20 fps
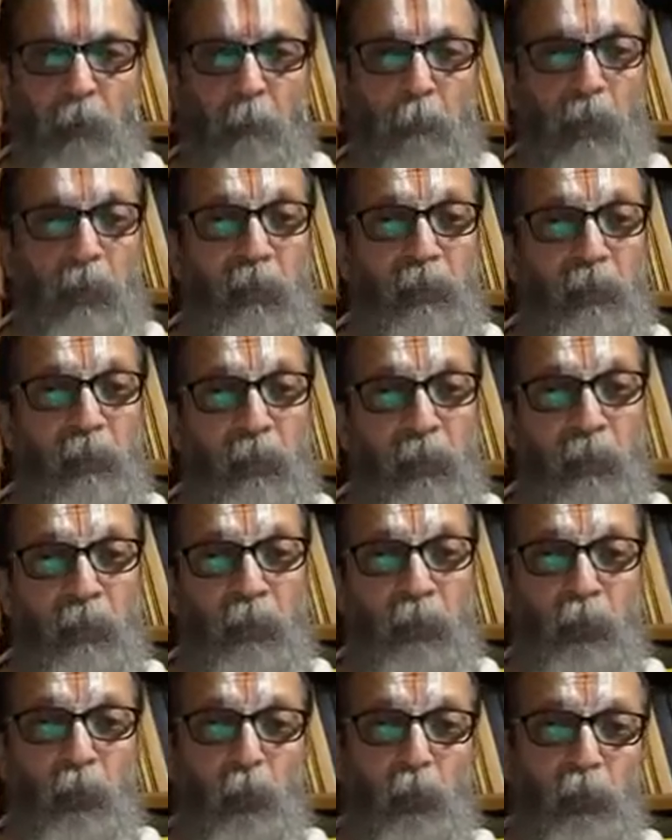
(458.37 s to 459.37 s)
But there
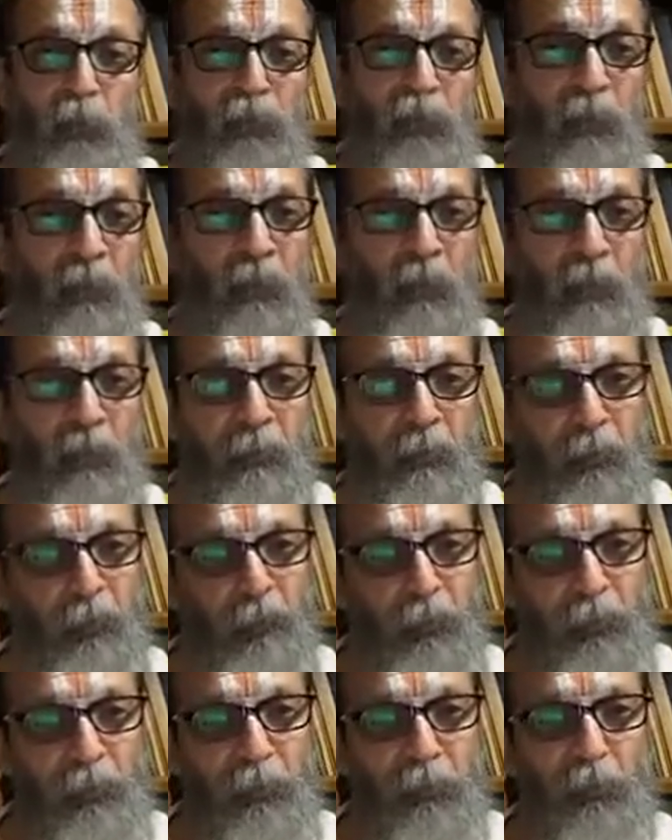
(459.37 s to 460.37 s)
is no single
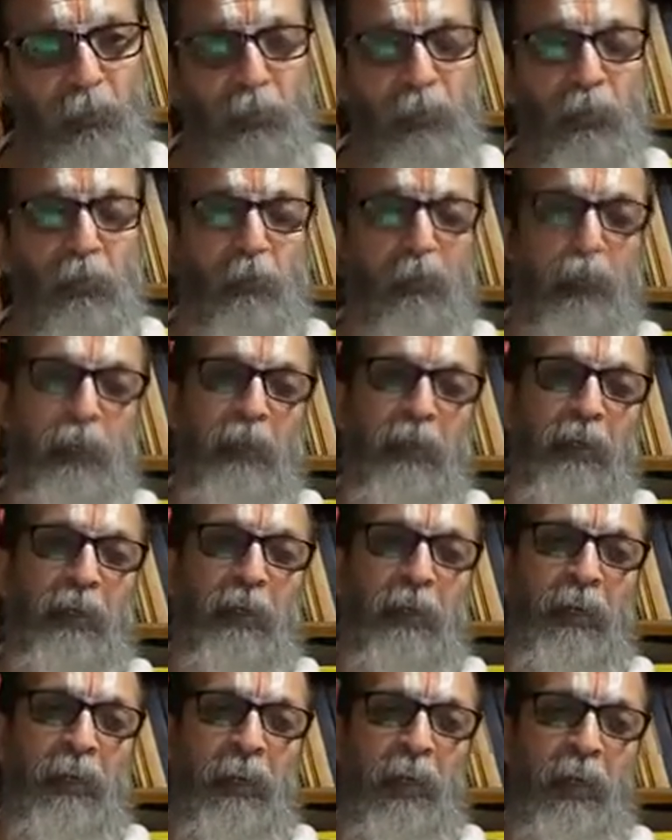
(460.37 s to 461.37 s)
reference to this word
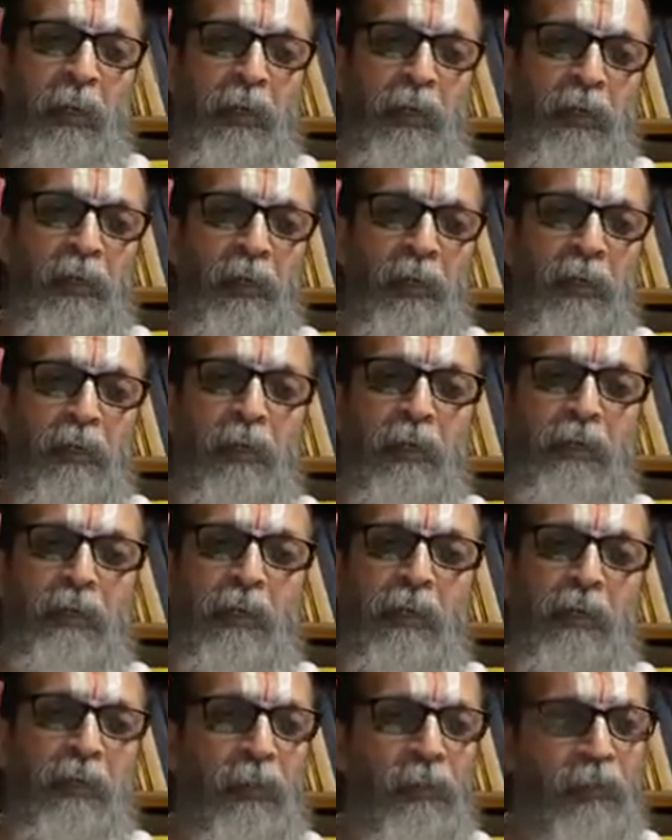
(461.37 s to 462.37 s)
India in any of the
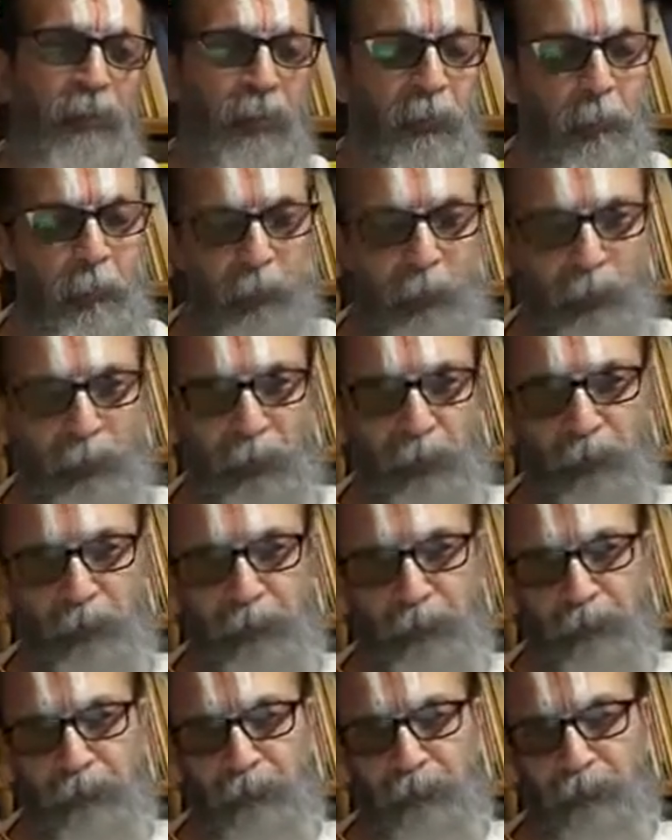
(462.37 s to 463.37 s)
Indian scriptures.